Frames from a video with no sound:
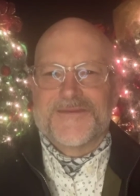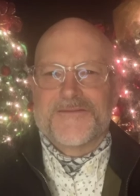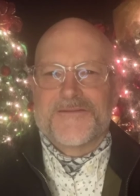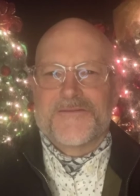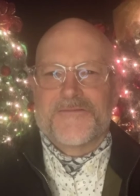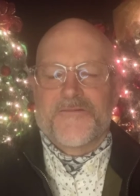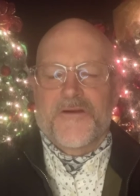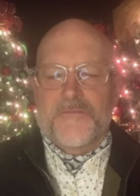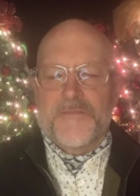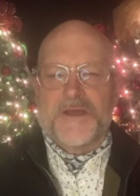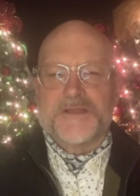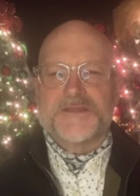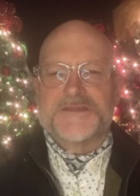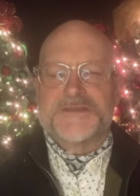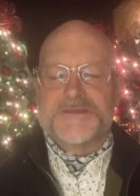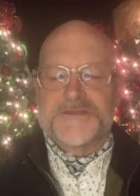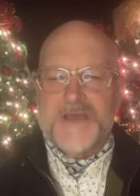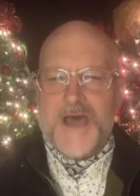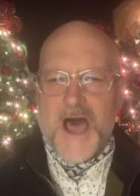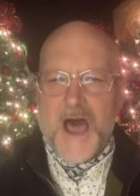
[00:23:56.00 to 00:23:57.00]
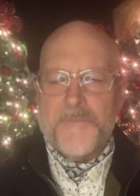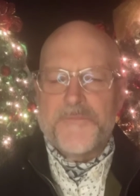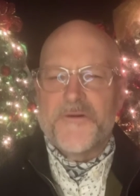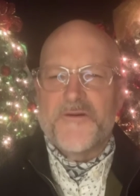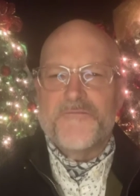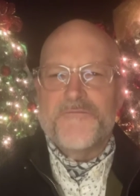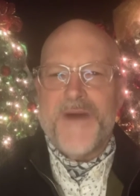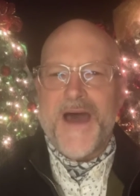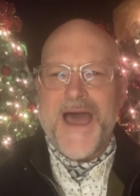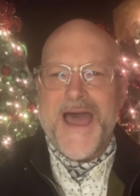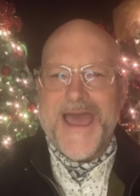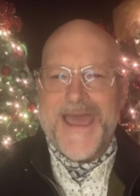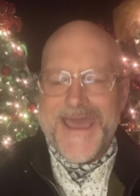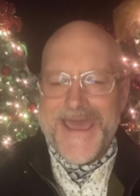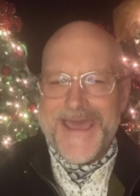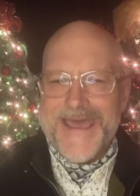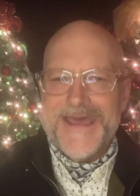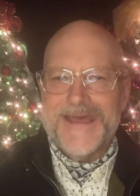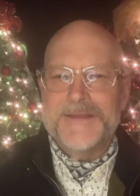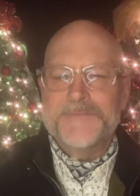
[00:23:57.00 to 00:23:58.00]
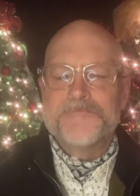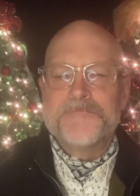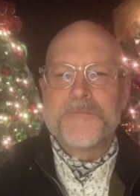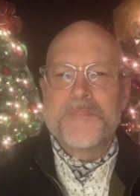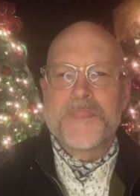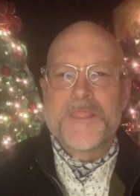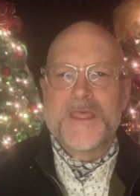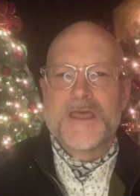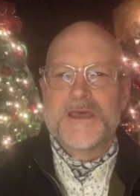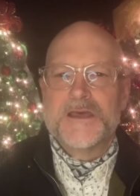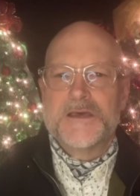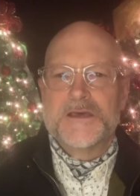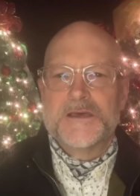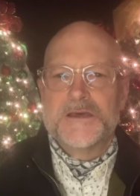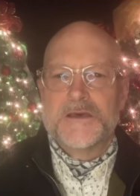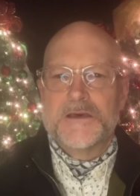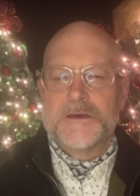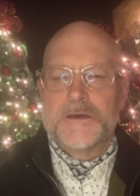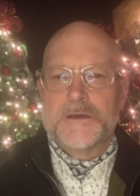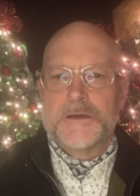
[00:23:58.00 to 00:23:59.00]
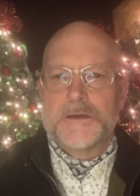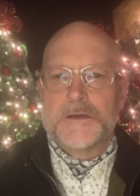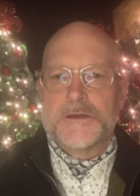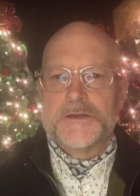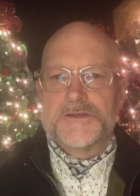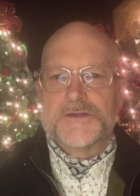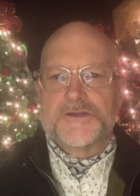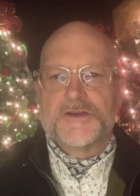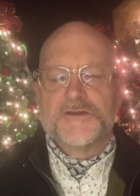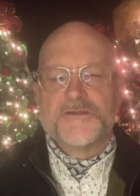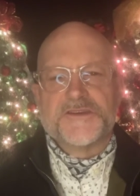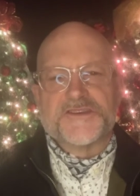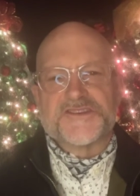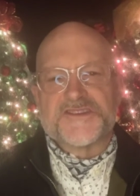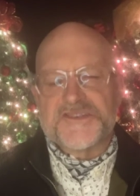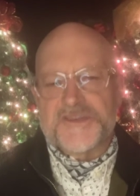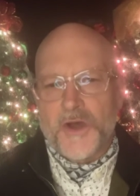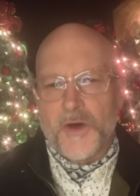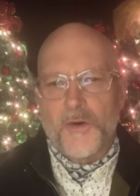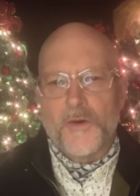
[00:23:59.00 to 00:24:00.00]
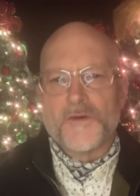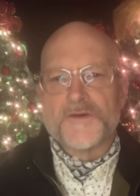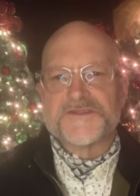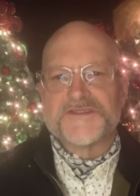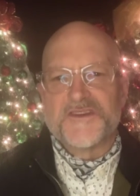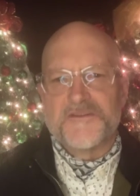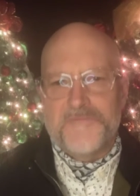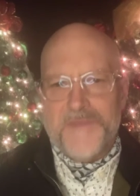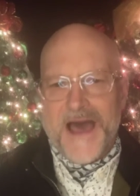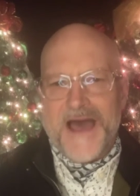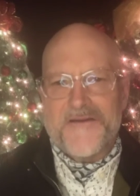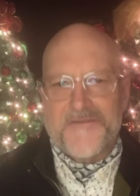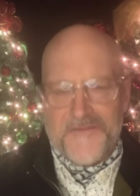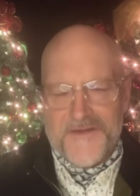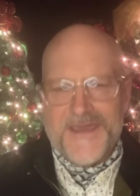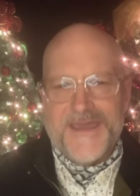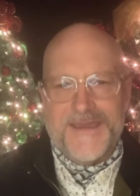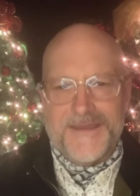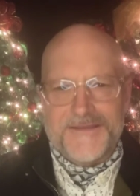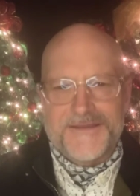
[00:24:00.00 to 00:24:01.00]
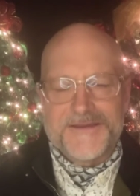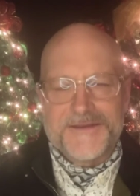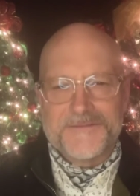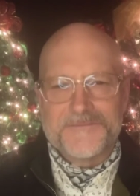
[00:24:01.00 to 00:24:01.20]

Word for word: From the top of my head to the soles of my feet.